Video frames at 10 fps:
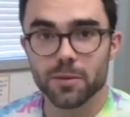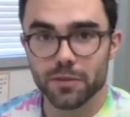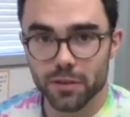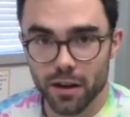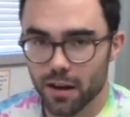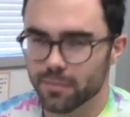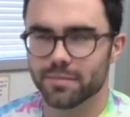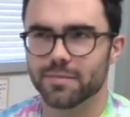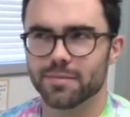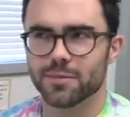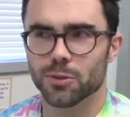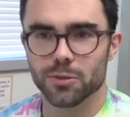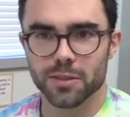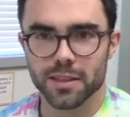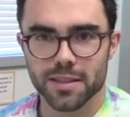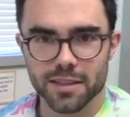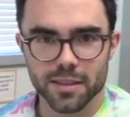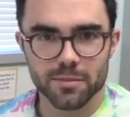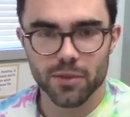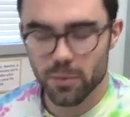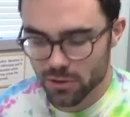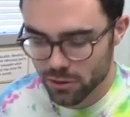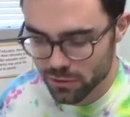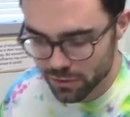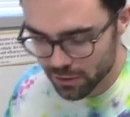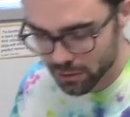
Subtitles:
up with social studies team? I almost called you 5th